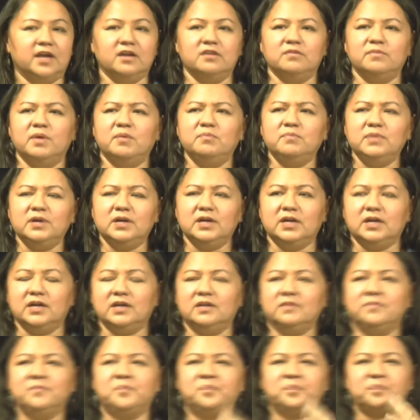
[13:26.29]
I
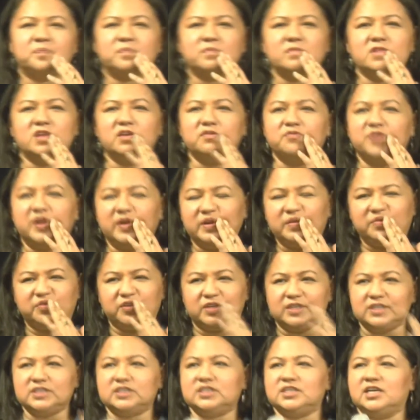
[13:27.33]
remember the very
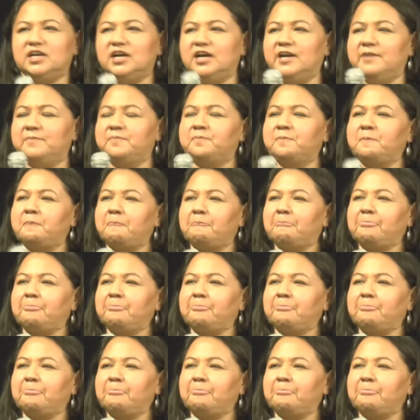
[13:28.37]
first time